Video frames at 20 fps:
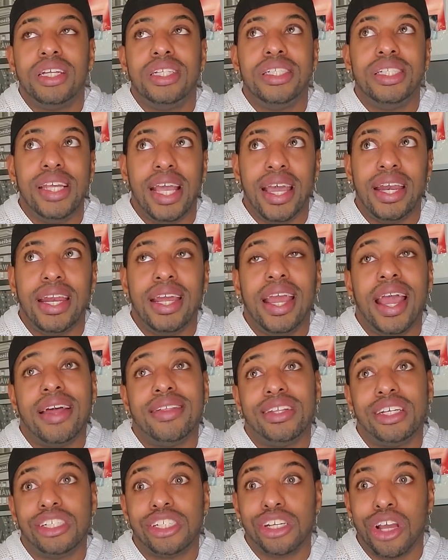Danny
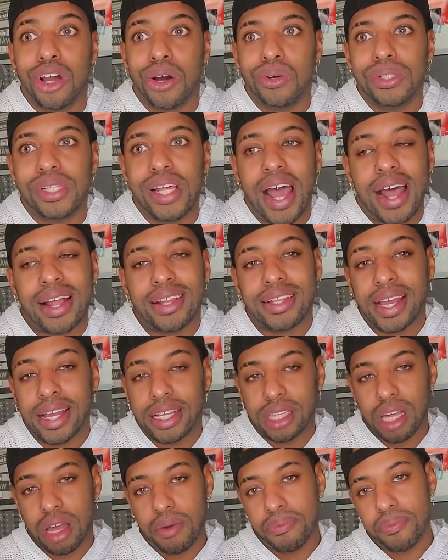and this ghost at
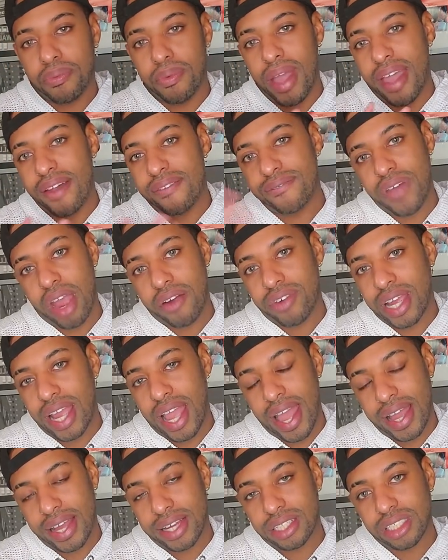like the very
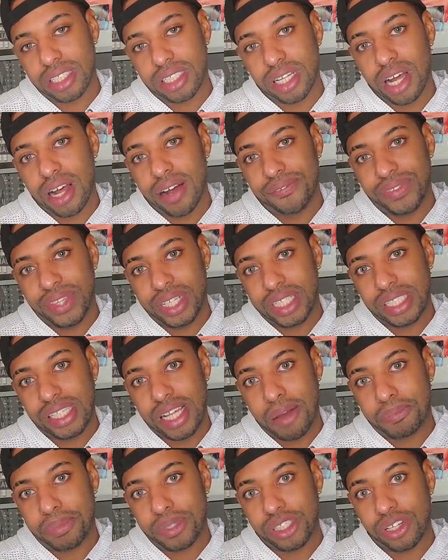end of this
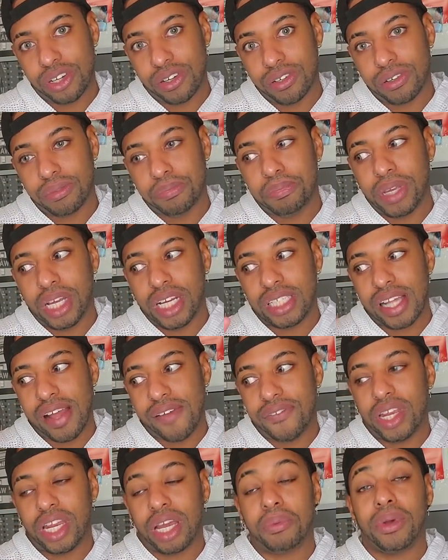episode, because I
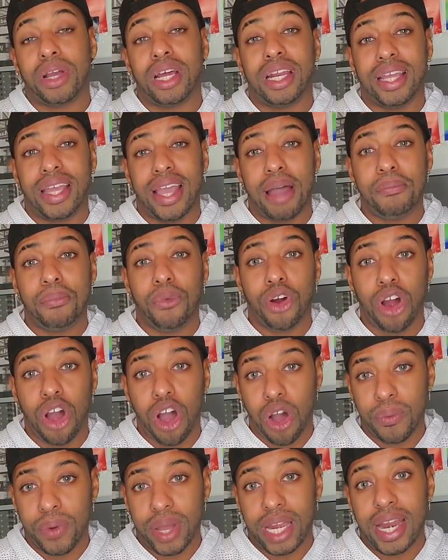feel like we're going to get more
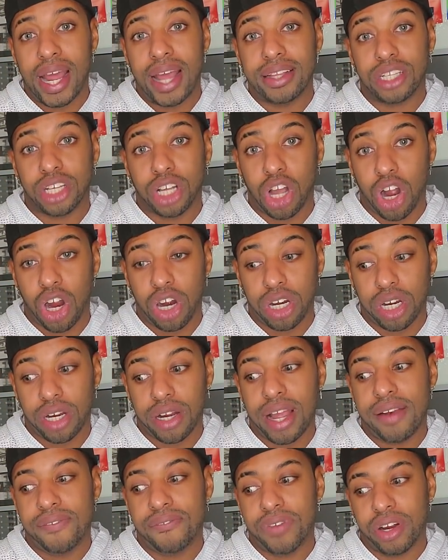Owen and the gardener
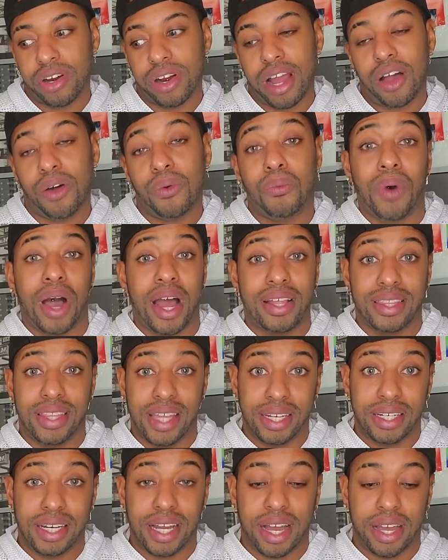and figure out why
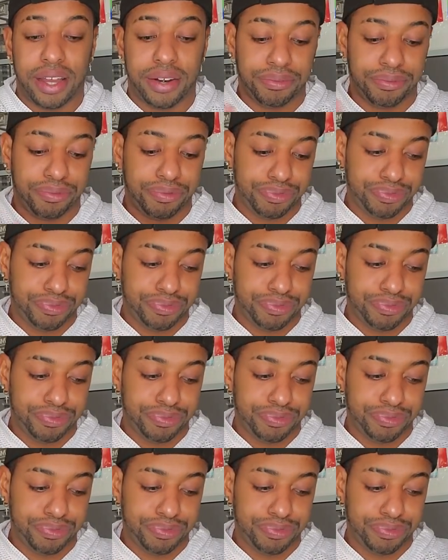they died.